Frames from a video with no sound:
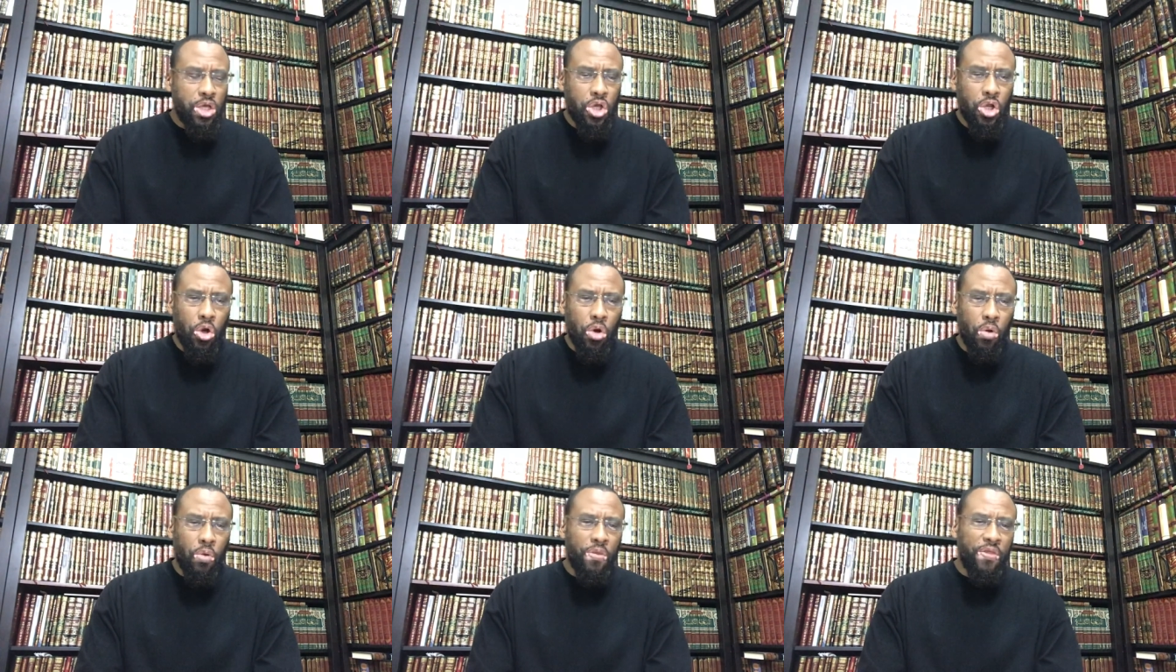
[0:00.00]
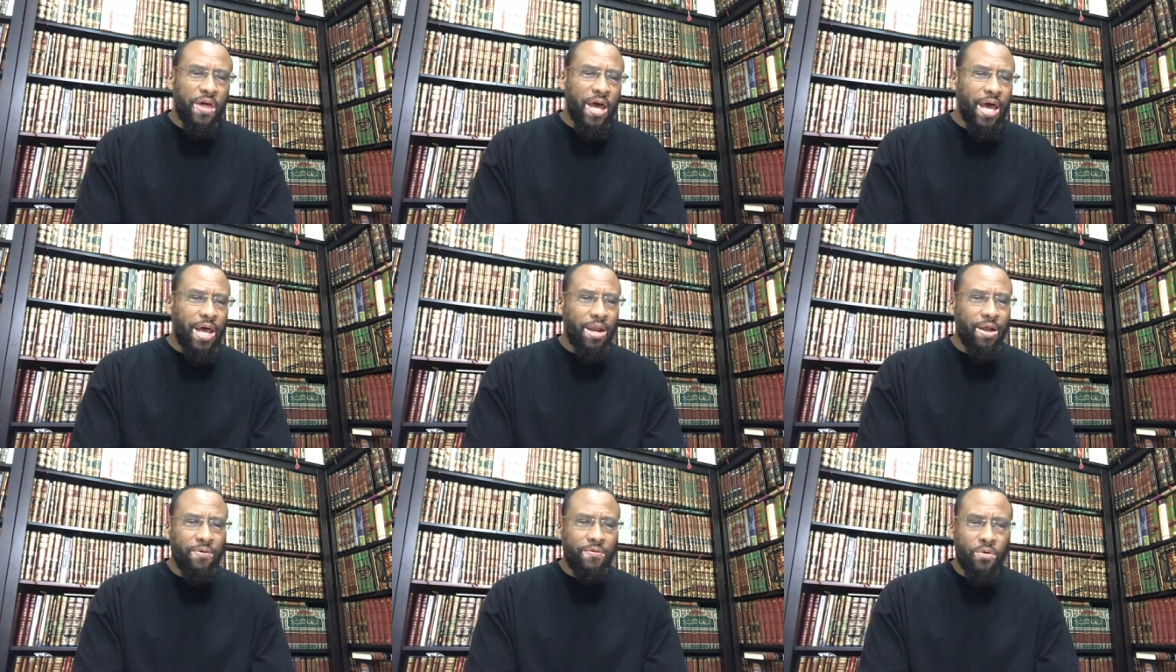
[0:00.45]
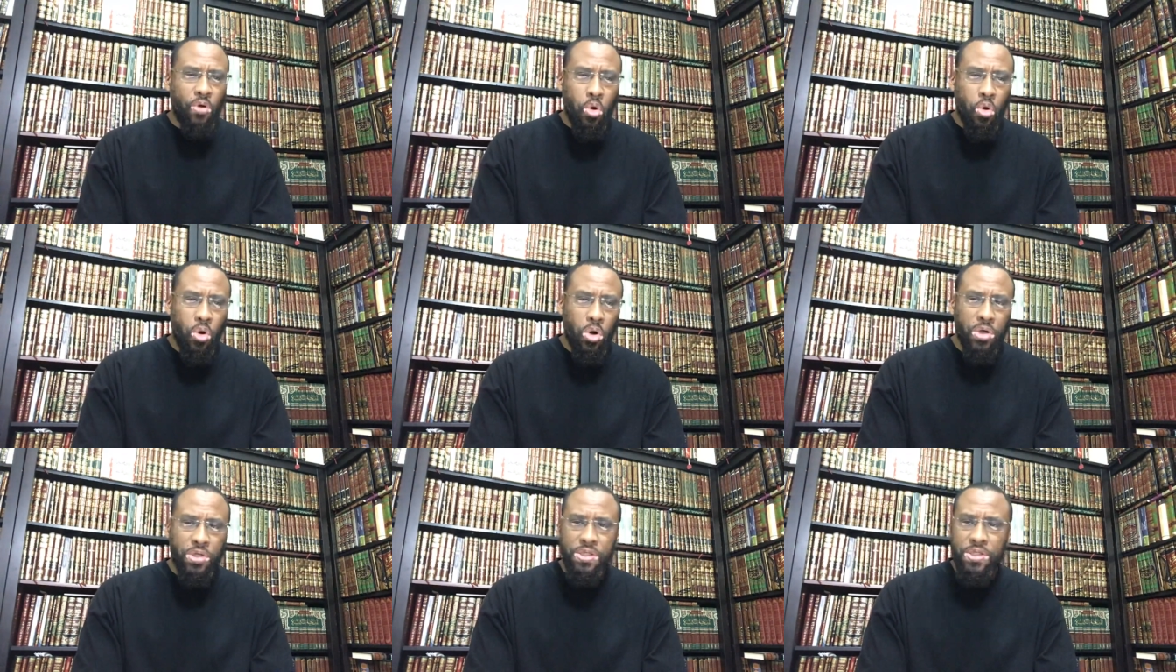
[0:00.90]
you know, that of
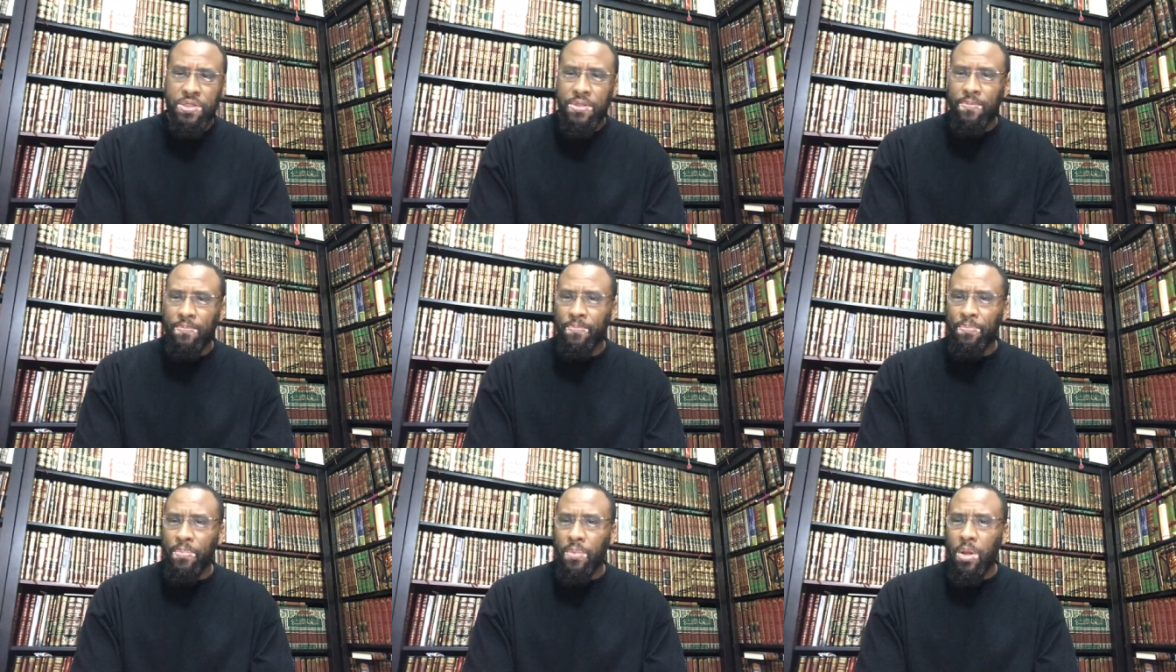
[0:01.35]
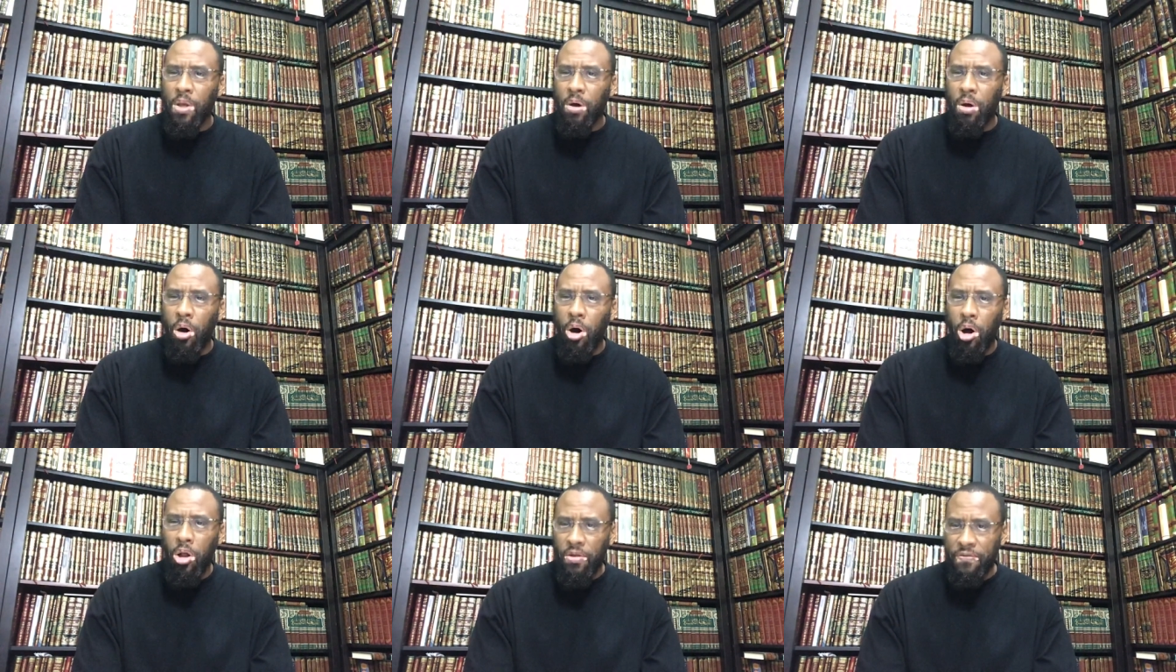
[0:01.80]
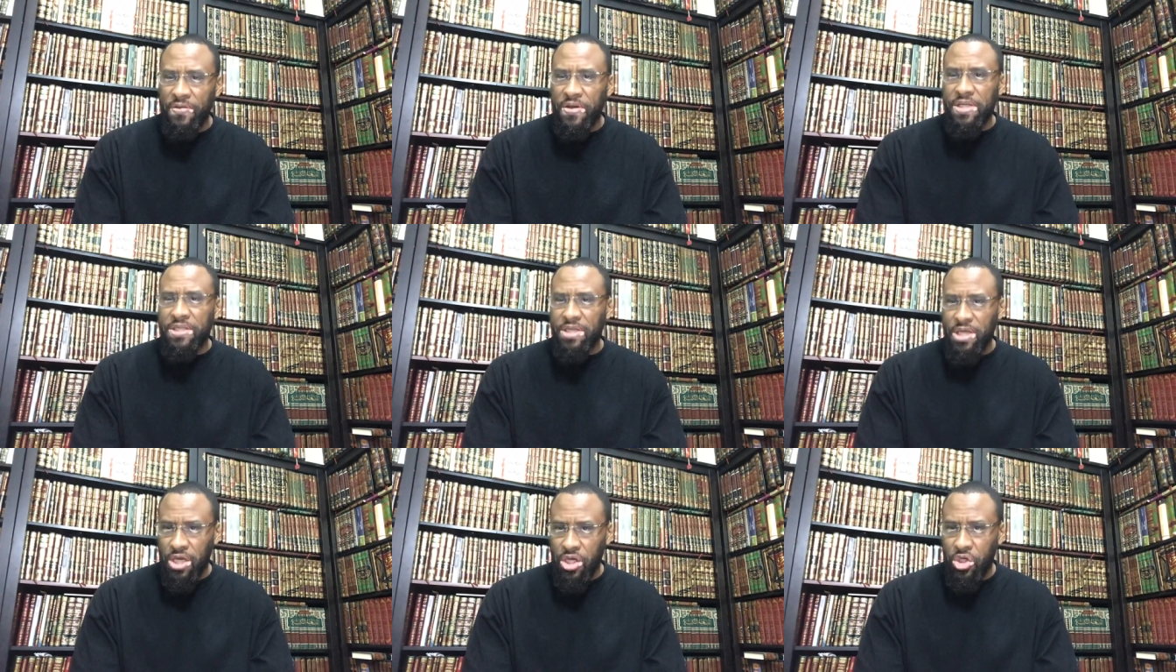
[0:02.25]
course all of
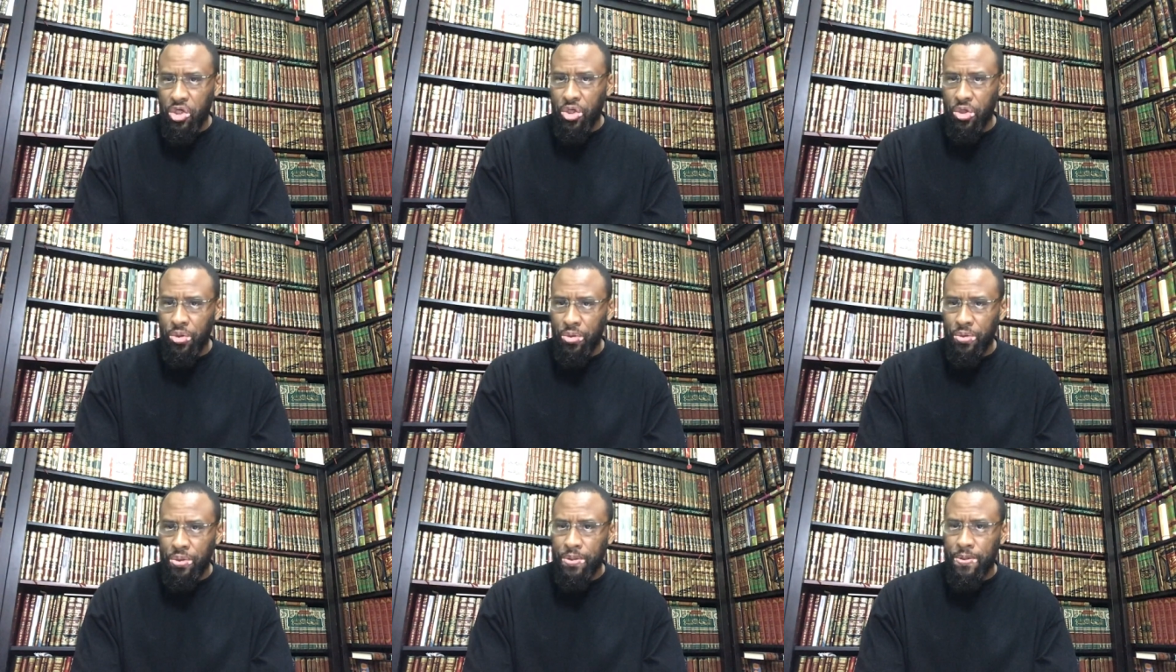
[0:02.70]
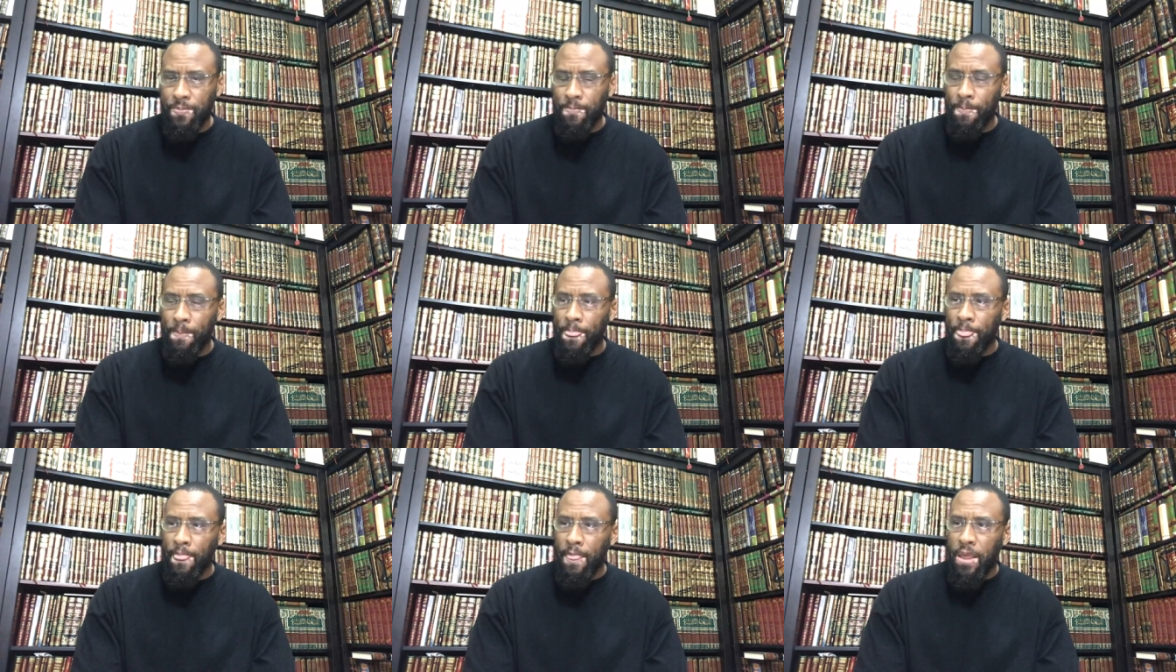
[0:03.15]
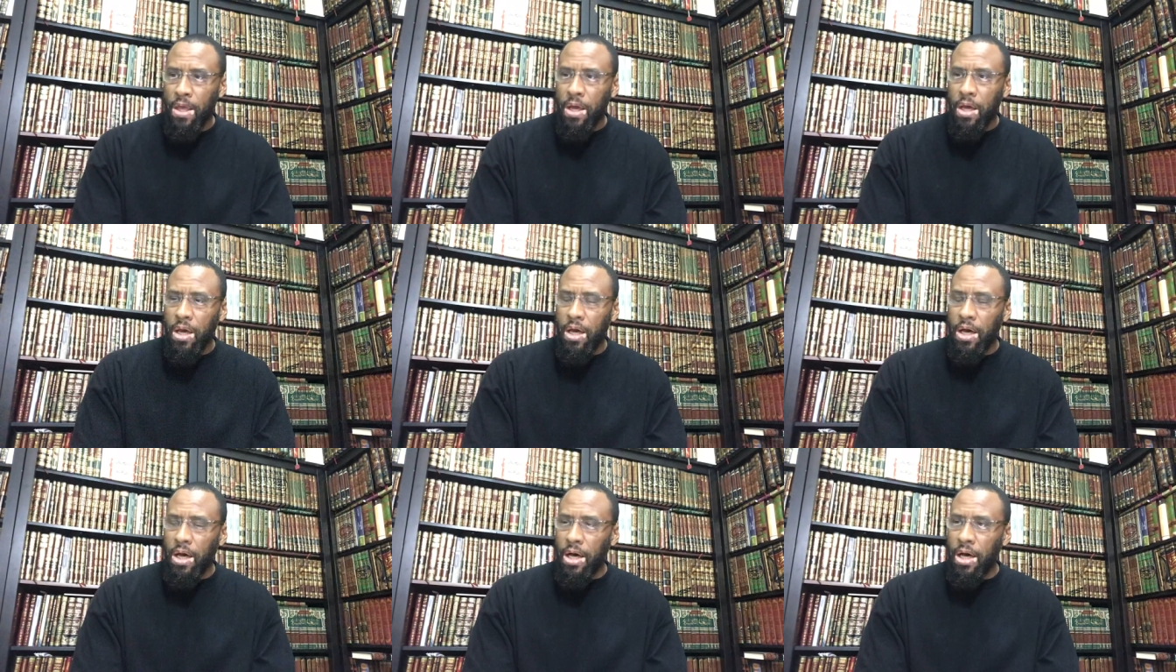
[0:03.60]
these issues
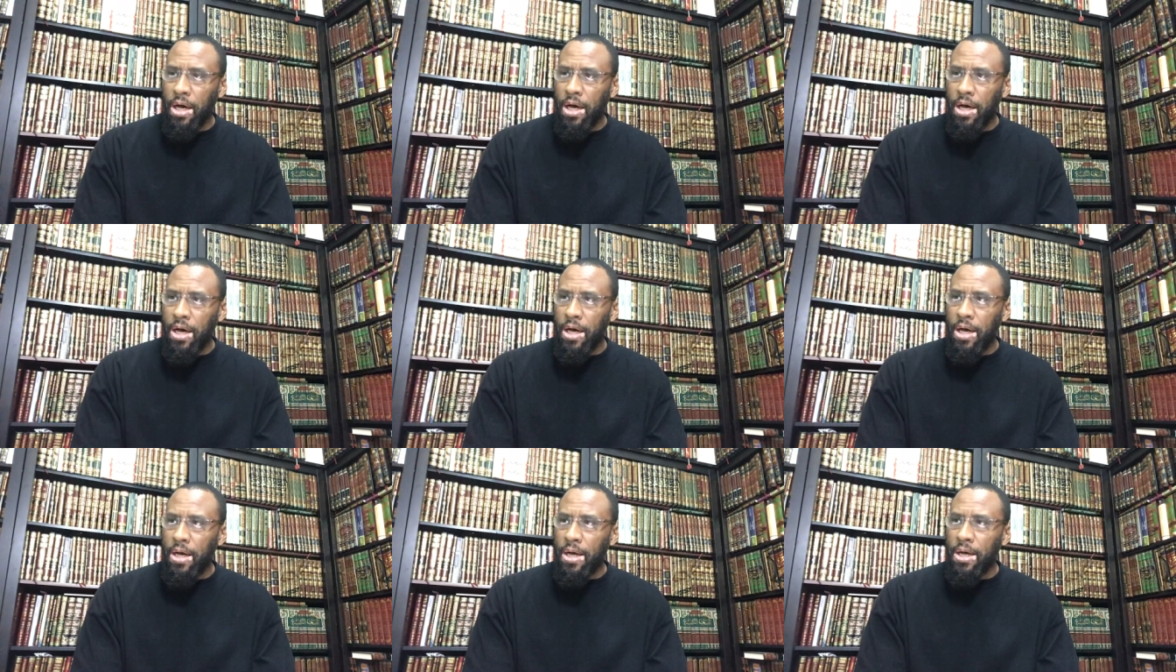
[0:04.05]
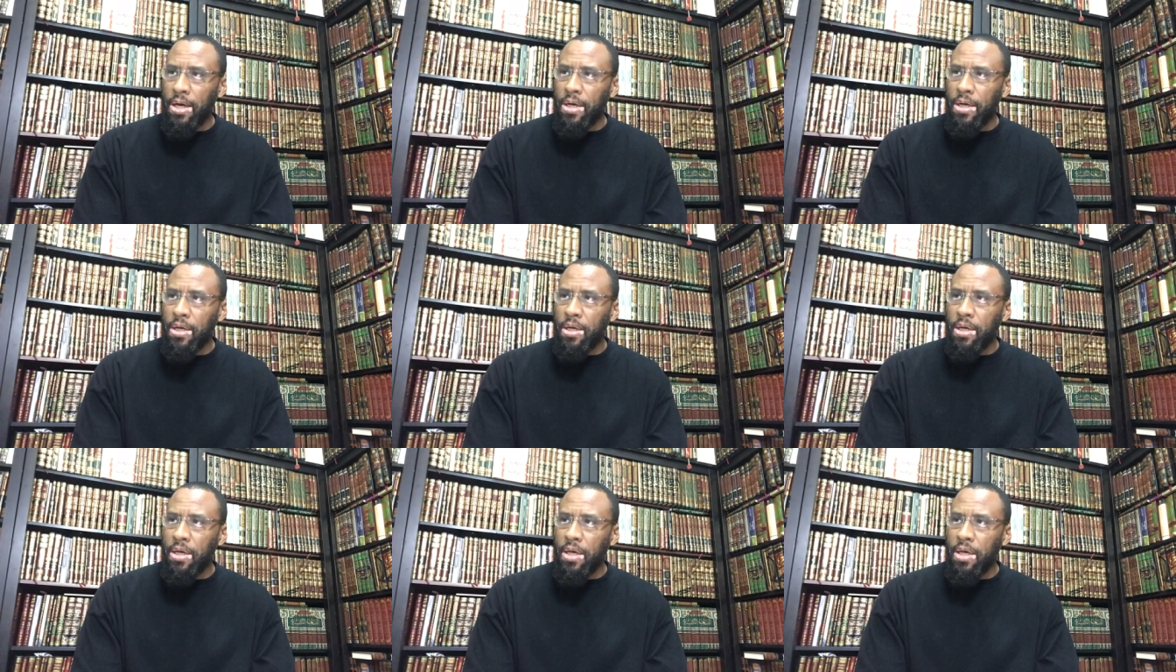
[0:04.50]
uh,